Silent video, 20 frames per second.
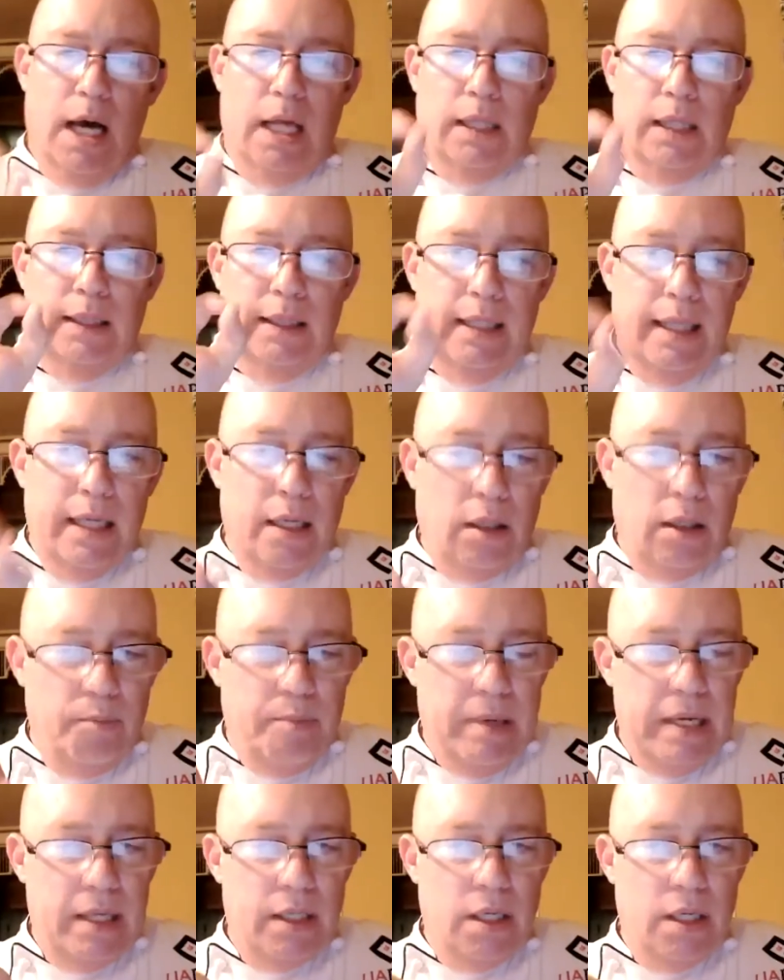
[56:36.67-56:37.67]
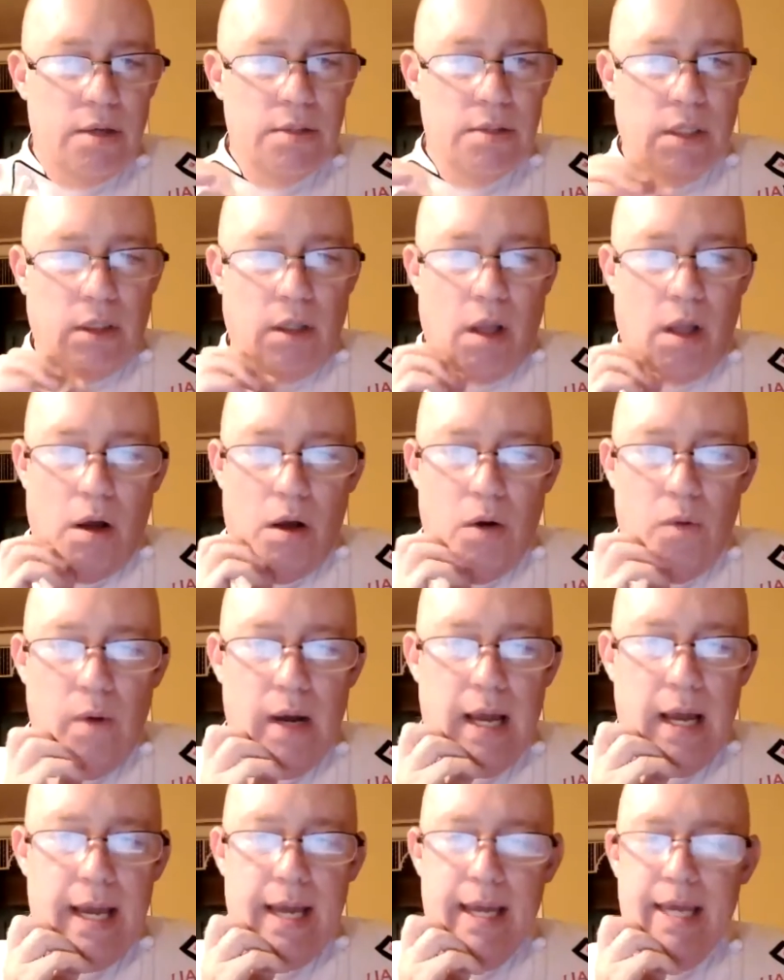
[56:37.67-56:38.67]
A little bit goes a long
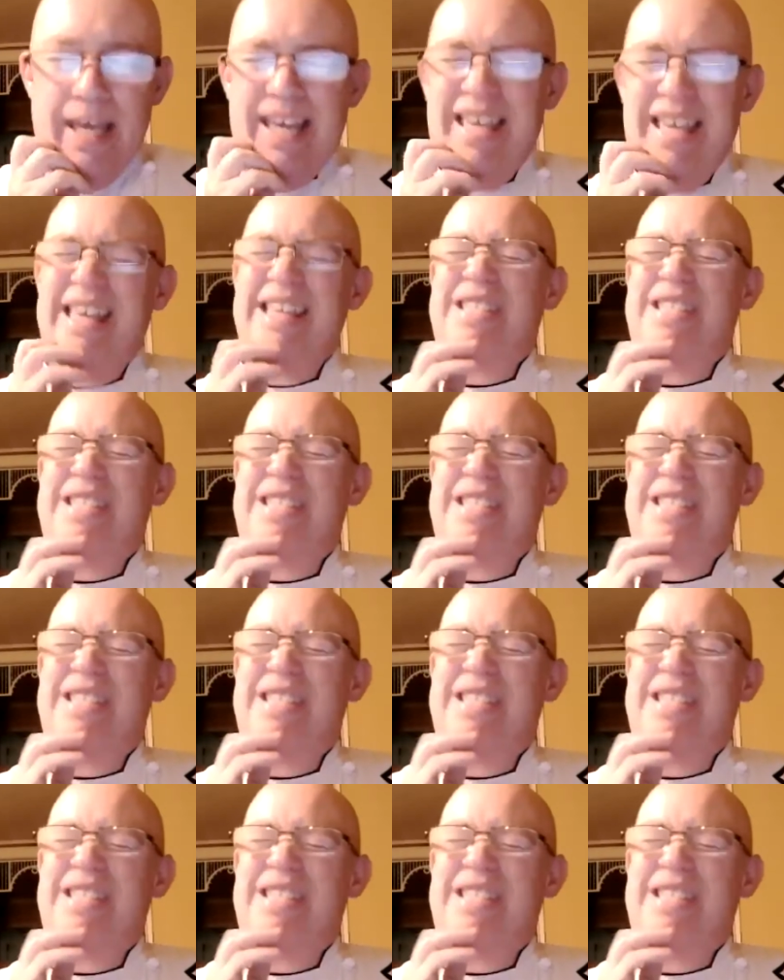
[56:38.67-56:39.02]
way.